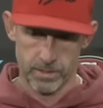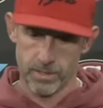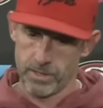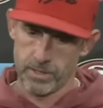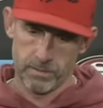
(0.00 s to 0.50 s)

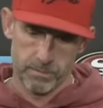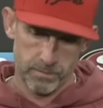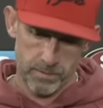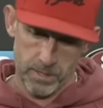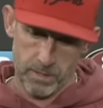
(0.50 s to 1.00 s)
I
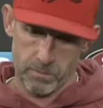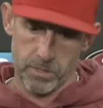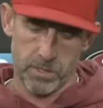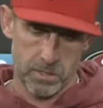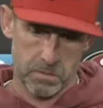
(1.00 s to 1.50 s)
think I
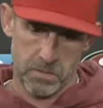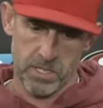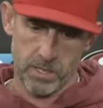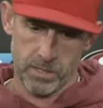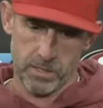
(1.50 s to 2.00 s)
went to
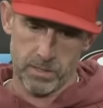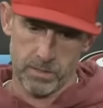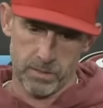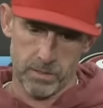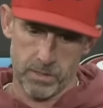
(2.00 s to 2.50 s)
six
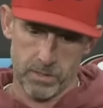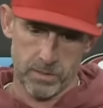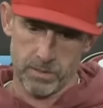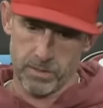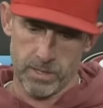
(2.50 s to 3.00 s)

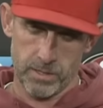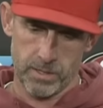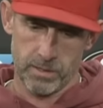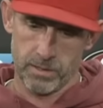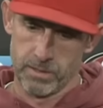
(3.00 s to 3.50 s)
just as
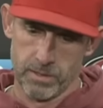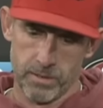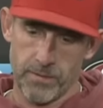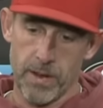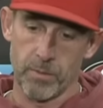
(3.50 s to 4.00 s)
a
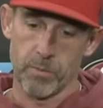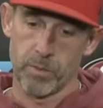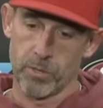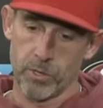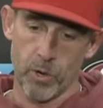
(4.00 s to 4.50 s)
family
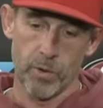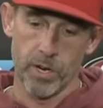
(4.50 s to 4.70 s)
member growing